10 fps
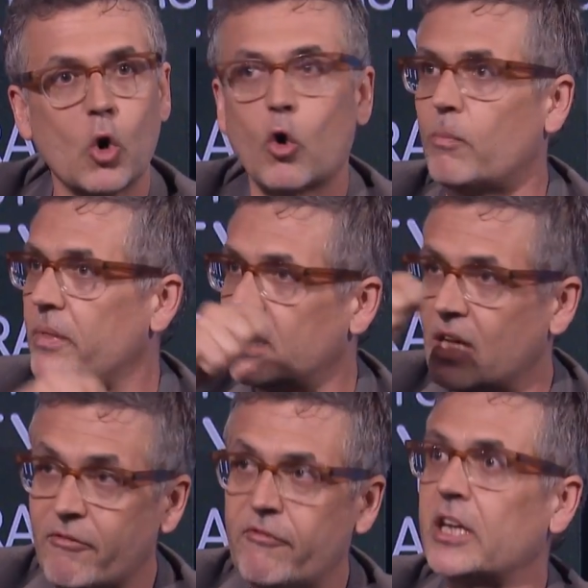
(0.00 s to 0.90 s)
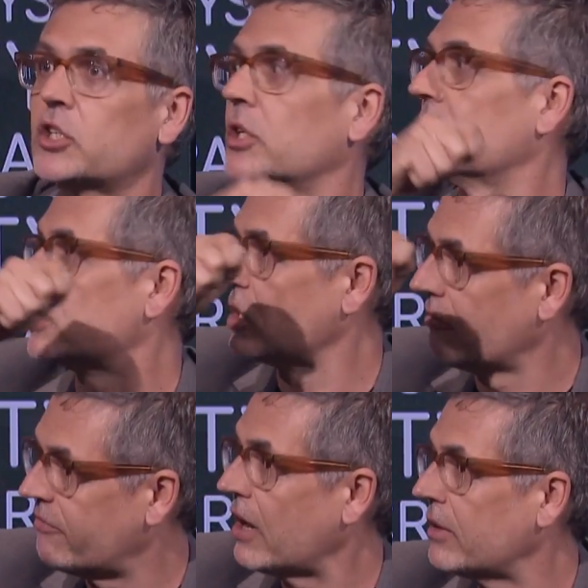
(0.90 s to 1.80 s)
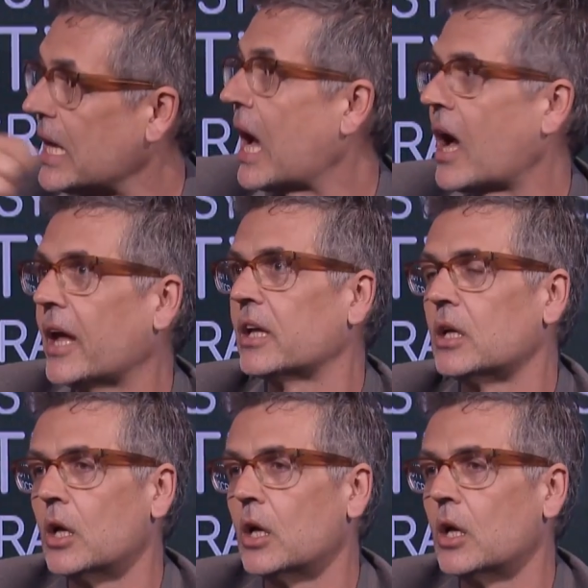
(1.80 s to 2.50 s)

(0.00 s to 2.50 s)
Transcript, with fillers: or the evictions are very high.